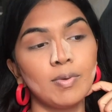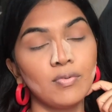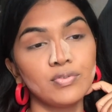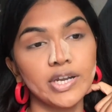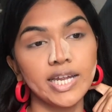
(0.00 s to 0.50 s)
at my
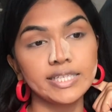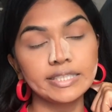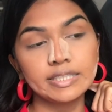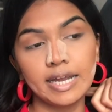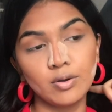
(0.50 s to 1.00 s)

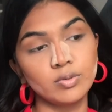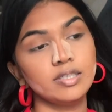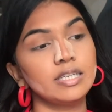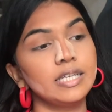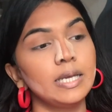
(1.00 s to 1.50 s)
friends i don't
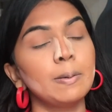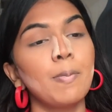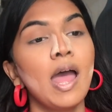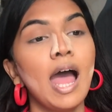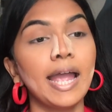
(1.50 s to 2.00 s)
sleep